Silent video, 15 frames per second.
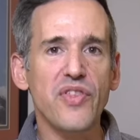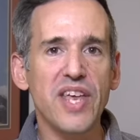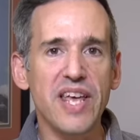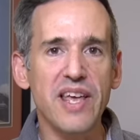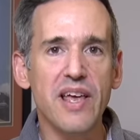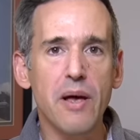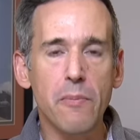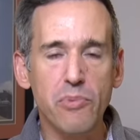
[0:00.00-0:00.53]

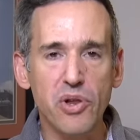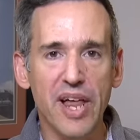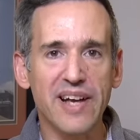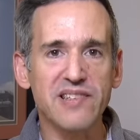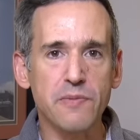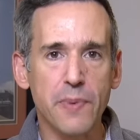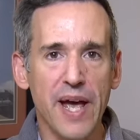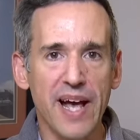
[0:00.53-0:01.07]
the
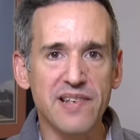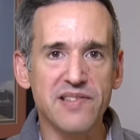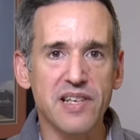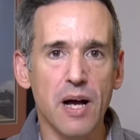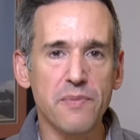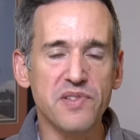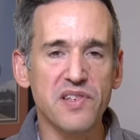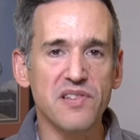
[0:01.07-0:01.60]
plex pass
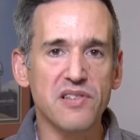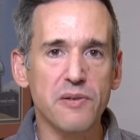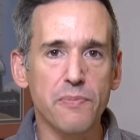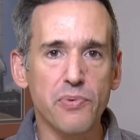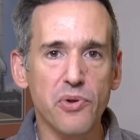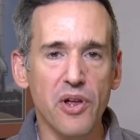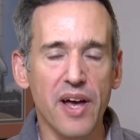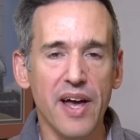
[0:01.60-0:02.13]
comes into
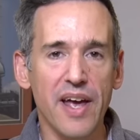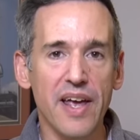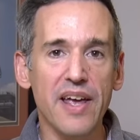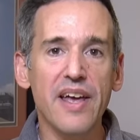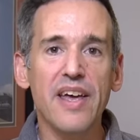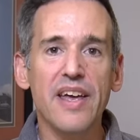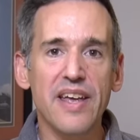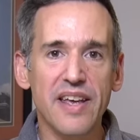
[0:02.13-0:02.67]

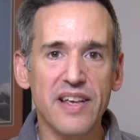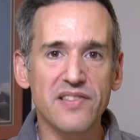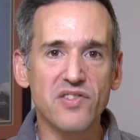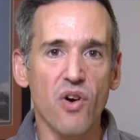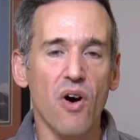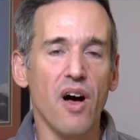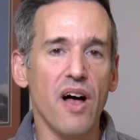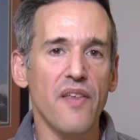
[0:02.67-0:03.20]
play
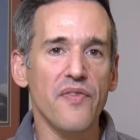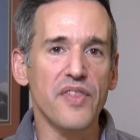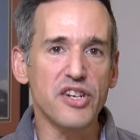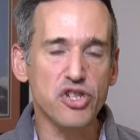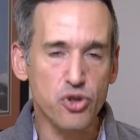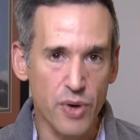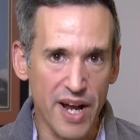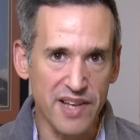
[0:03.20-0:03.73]
is on the
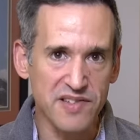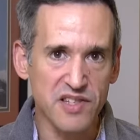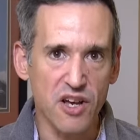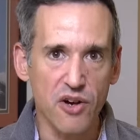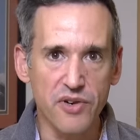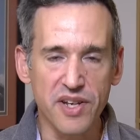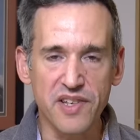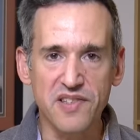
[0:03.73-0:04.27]

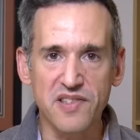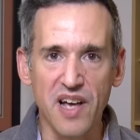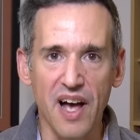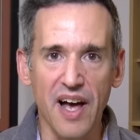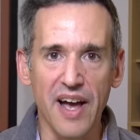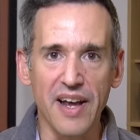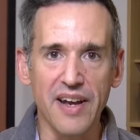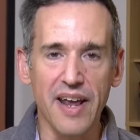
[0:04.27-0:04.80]
transcoding
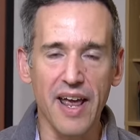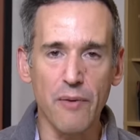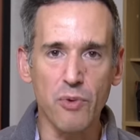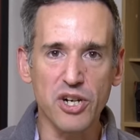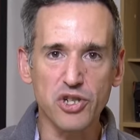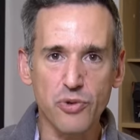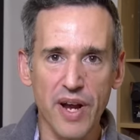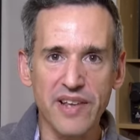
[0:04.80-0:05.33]
side. And
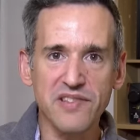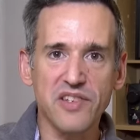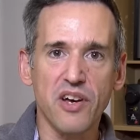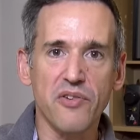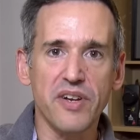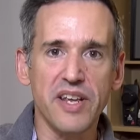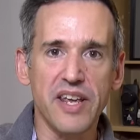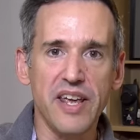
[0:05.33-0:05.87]
what
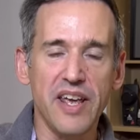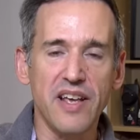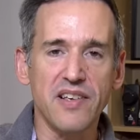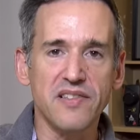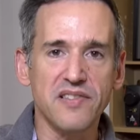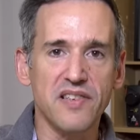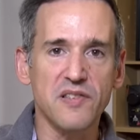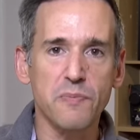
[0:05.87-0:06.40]
transcoding
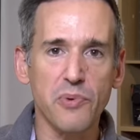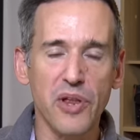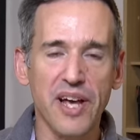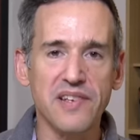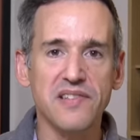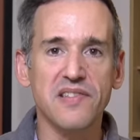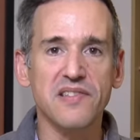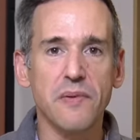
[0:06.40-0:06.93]
is, is
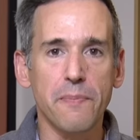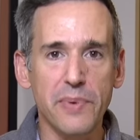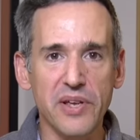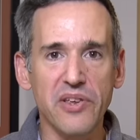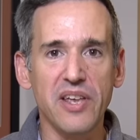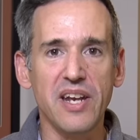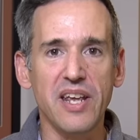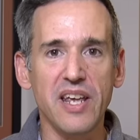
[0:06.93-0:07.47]
Plex's
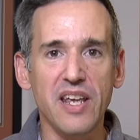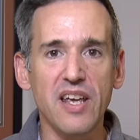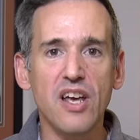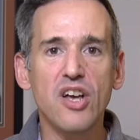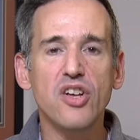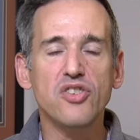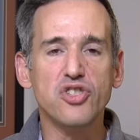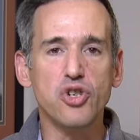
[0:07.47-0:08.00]
ability
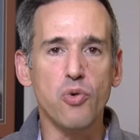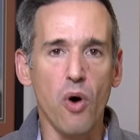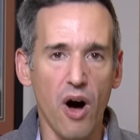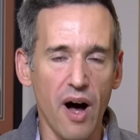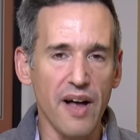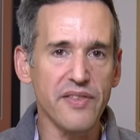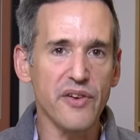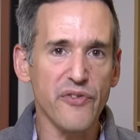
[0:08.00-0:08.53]
to,
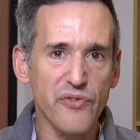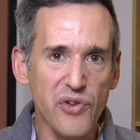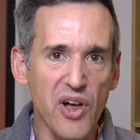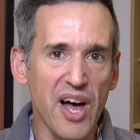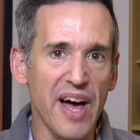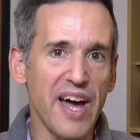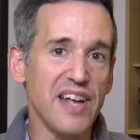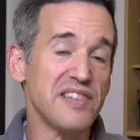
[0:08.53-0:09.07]
on the
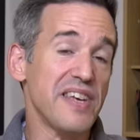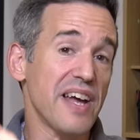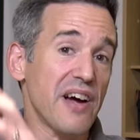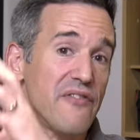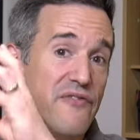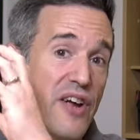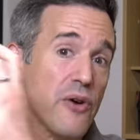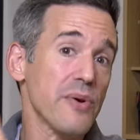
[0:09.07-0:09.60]
fly, take
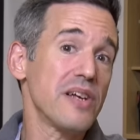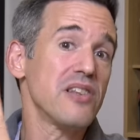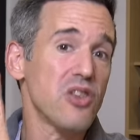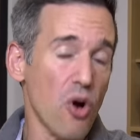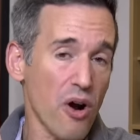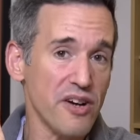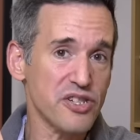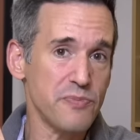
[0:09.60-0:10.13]
a very
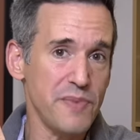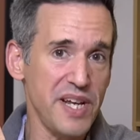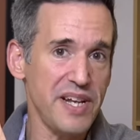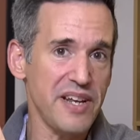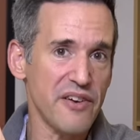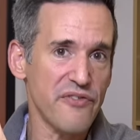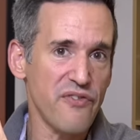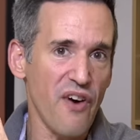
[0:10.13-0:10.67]
large
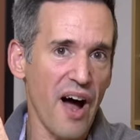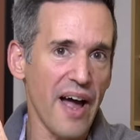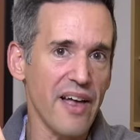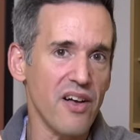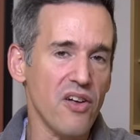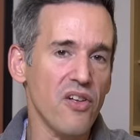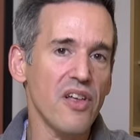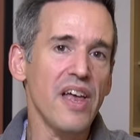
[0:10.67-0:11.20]
media
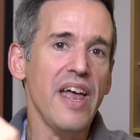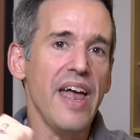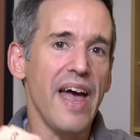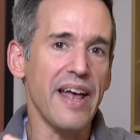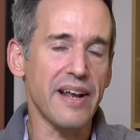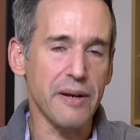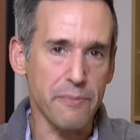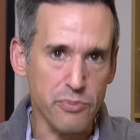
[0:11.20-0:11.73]
file
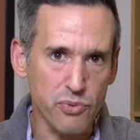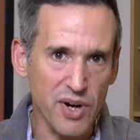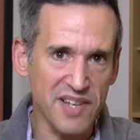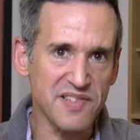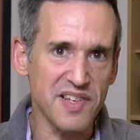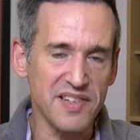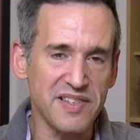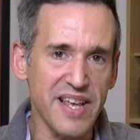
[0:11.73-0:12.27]
and
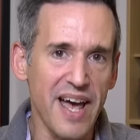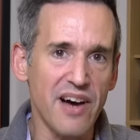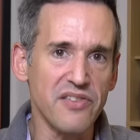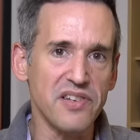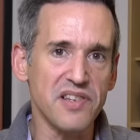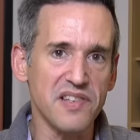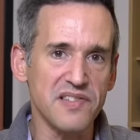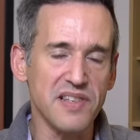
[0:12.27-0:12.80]
compress it
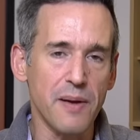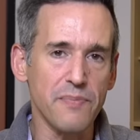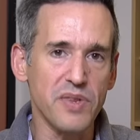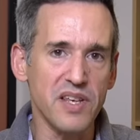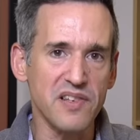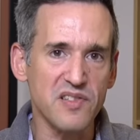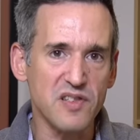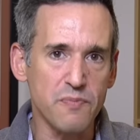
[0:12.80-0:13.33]
down into
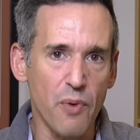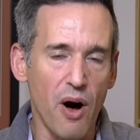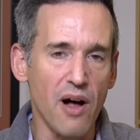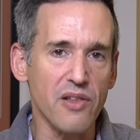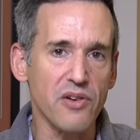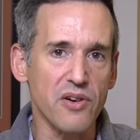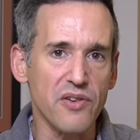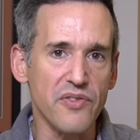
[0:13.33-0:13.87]
something
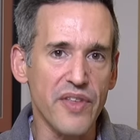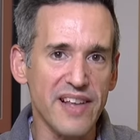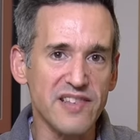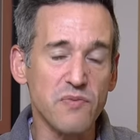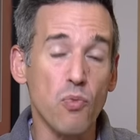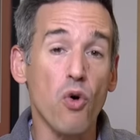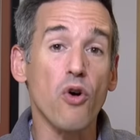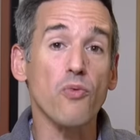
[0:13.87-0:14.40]
smaller
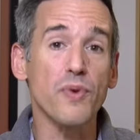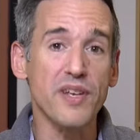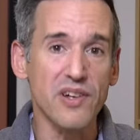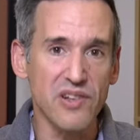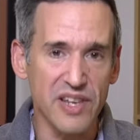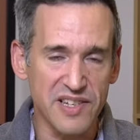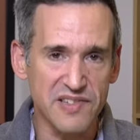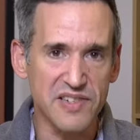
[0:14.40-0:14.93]
that's more
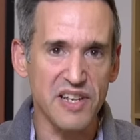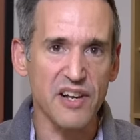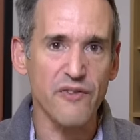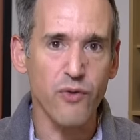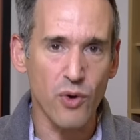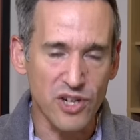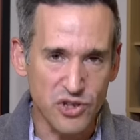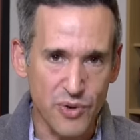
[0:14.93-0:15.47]
realistic
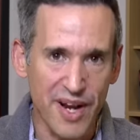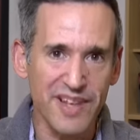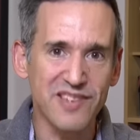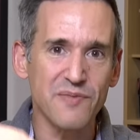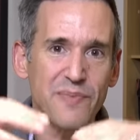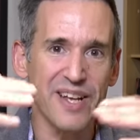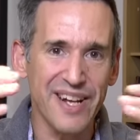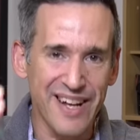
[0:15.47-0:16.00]
for
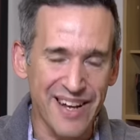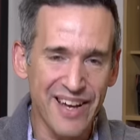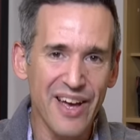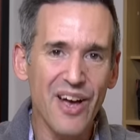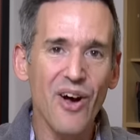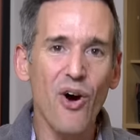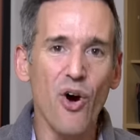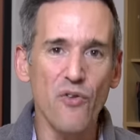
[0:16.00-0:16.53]
transmitting
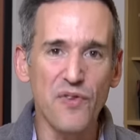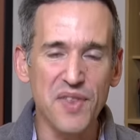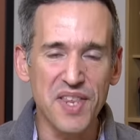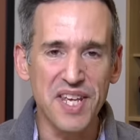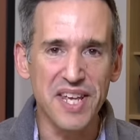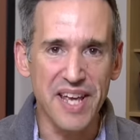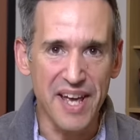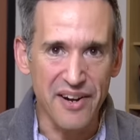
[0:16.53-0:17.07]
over
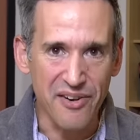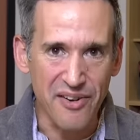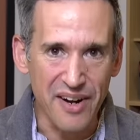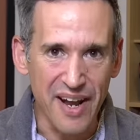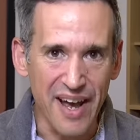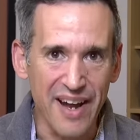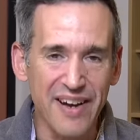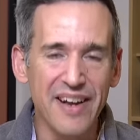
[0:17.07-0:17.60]
the
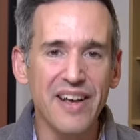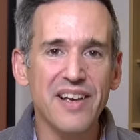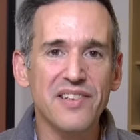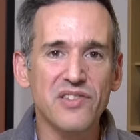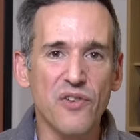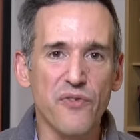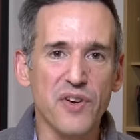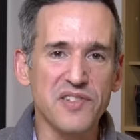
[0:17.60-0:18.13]
internet.
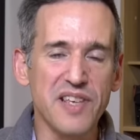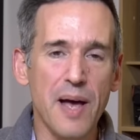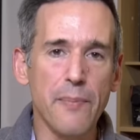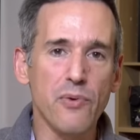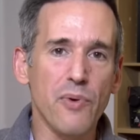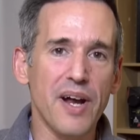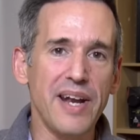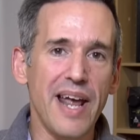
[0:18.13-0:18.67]
So, for
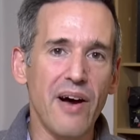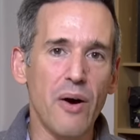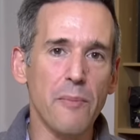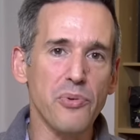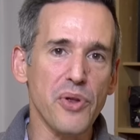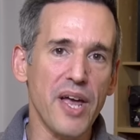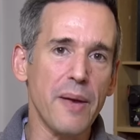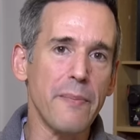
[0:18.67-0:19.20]
example, right now
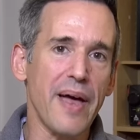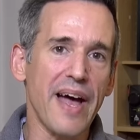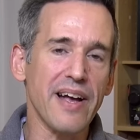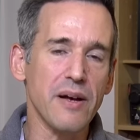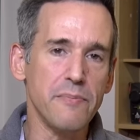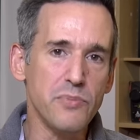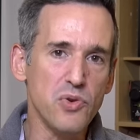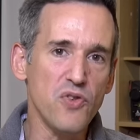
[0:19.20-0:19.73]
I'm playing
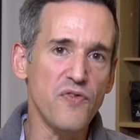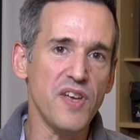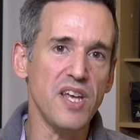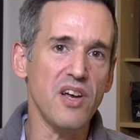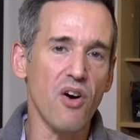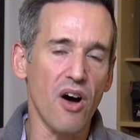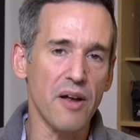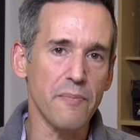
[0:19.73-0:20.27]
back a
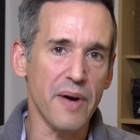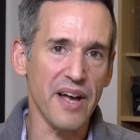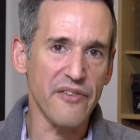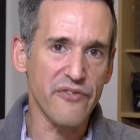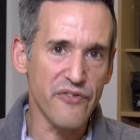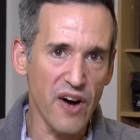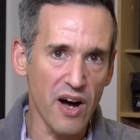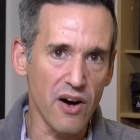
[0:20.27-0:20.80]
movie on my
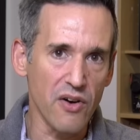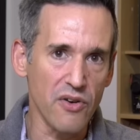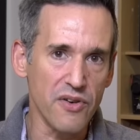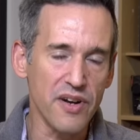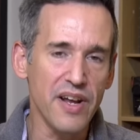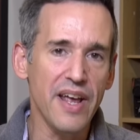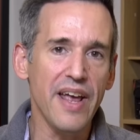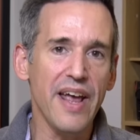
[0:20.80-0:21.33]

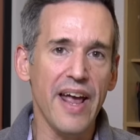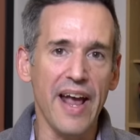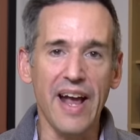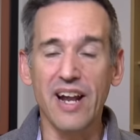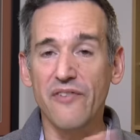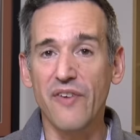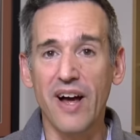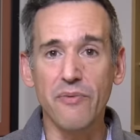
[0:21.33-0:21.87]
phone,
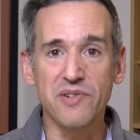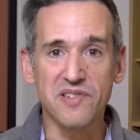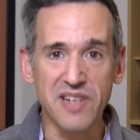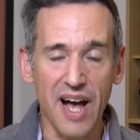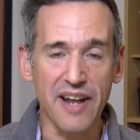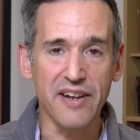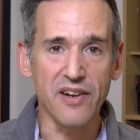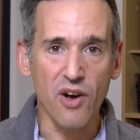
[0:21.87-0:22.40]
and if I was
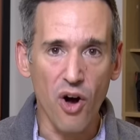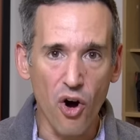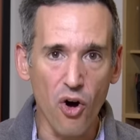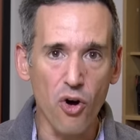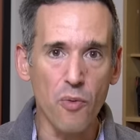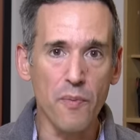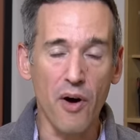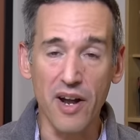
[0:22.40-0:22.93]
not at
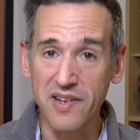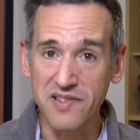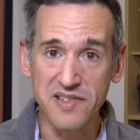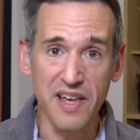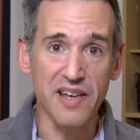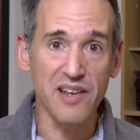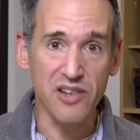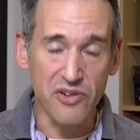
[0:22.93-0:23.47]
home on a
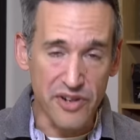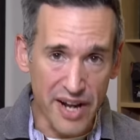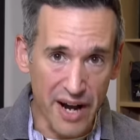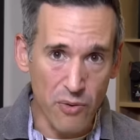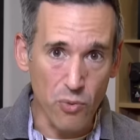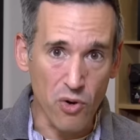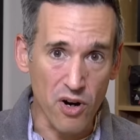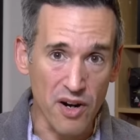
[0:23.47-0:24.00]
cellular
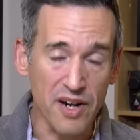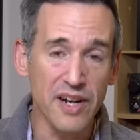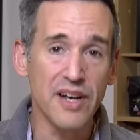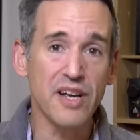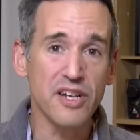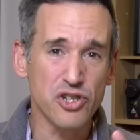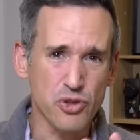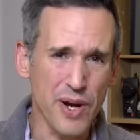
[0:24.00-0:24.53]
network,
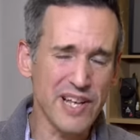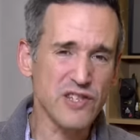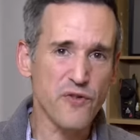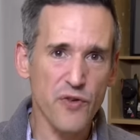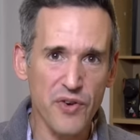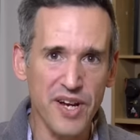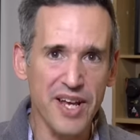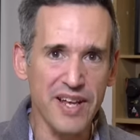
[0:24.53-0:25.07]

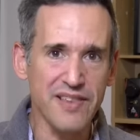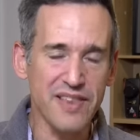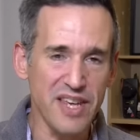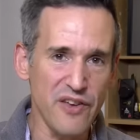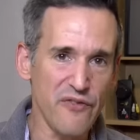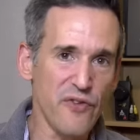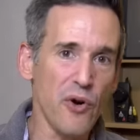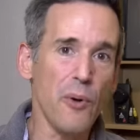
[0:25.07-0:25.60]
transferring
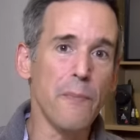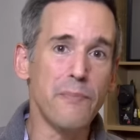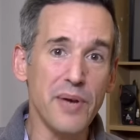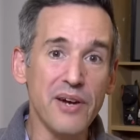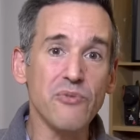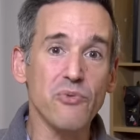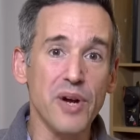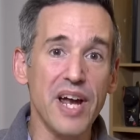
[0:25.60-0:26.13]
the full
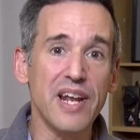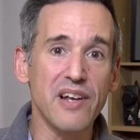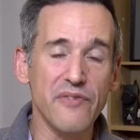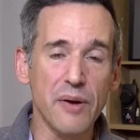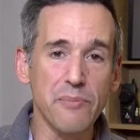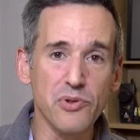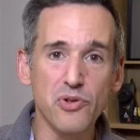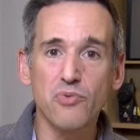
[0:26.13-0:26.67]
bit rate
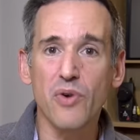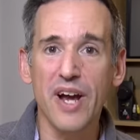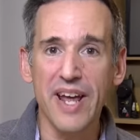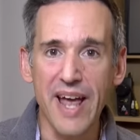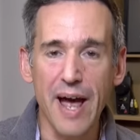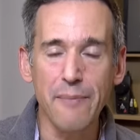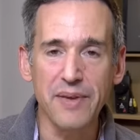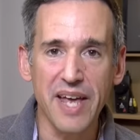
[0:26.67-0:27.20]
of a
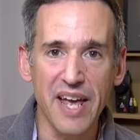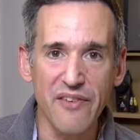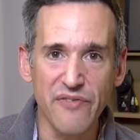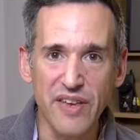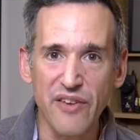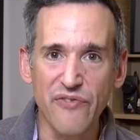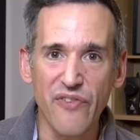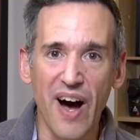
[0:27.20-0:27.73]
Blu-ray
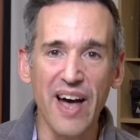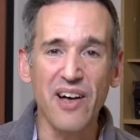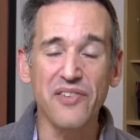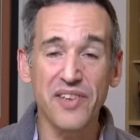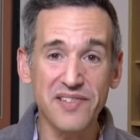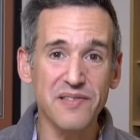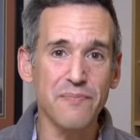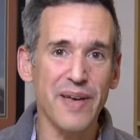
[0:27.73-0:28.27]
MKV
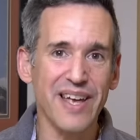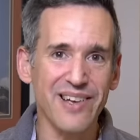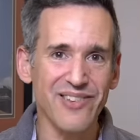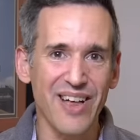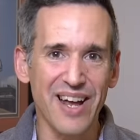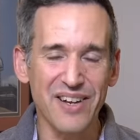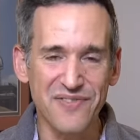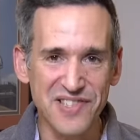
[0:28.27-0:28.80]
file doesn't make a
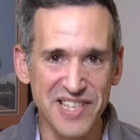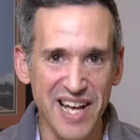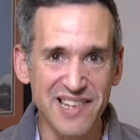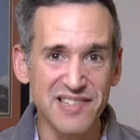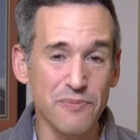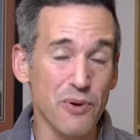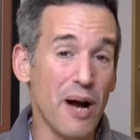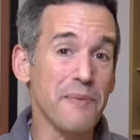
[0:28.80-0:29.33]
lot of
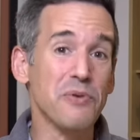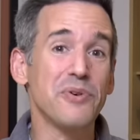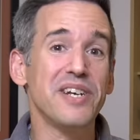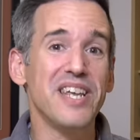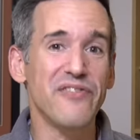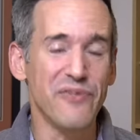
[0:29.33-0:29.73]
sense. It probably wouldn't